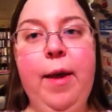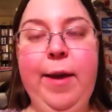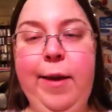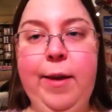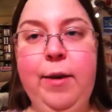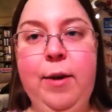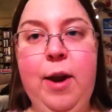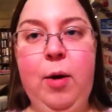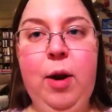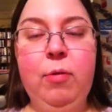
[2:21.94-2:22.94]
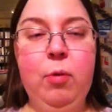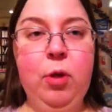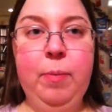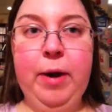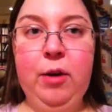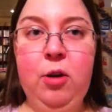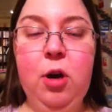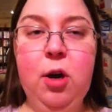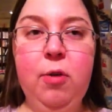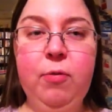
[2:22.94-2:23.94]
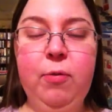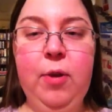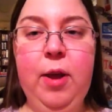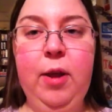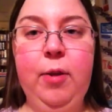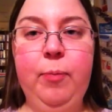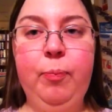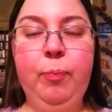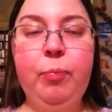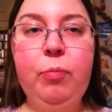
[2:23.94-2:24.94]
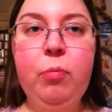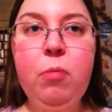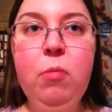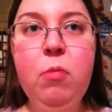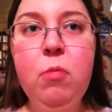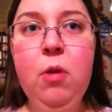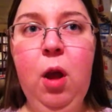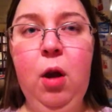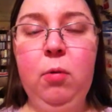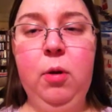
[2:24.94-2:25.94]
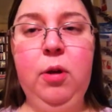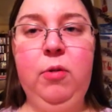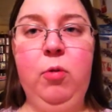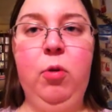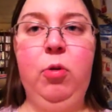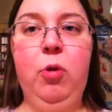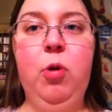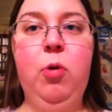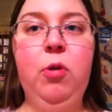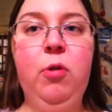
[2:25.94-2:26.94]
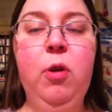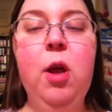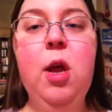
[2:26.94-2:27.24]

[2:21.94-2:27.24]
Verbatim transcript: And now I have a really bad cough. And a really sore throat.